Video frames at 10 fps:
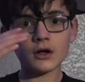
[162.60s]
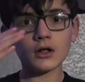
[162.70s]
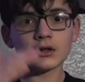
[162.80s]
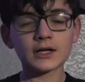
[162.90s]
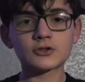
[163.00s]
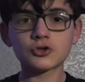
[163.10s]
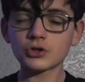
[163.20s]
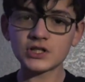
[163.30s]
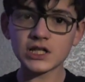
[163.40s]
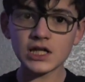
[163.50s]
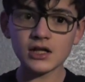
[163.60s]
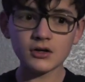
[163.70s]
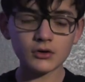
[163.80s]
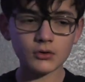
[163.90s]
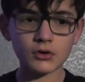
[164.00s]
electricity
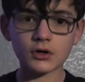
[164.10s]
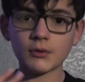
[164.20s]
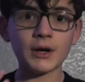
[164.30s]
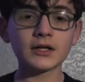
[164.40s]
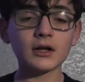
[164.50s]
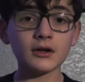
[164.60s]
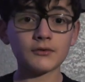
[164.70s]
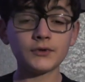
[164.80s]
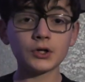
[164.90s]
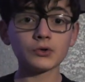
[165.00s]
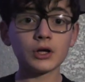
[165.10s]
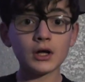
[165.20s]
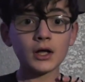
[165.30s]
or a magnetic field